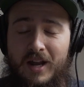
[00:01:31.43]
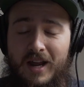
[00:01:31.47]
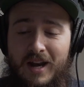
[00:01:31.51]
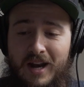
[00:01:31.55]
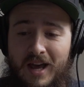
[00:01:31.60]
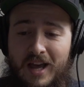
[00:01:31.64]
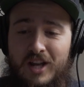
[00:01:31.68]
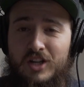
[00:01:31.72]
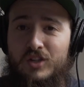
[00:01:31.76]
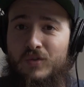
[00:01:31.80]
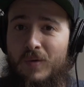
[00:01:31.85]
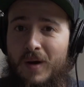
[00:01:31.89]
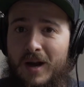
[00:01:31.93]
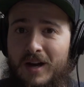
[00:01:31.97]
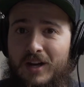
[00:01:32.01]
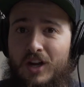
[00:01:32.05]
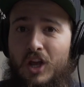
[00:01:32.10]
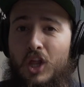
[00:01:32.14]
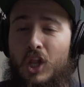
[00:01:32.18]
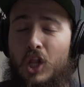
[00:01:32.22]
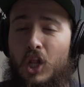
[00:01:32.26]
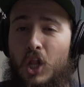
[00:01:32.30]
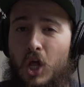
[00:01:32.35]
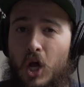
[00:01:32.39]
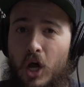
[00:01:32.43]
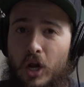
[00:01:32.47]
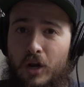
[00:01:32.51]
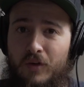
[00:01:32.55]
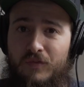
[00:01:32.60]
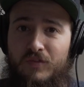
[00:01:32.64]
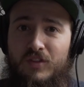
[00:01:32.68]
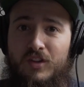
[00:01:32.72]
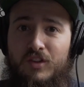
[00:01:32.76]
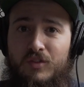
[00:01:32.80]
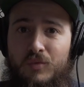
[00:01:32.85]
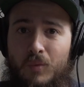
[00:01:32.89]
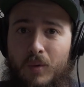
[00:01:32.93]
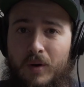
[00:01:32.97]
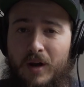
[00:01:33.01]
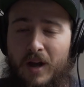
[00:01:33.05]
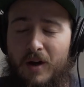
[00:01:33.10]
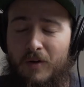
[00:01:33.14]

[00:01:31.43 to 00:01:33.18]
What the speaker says: and I drank a lot of this one.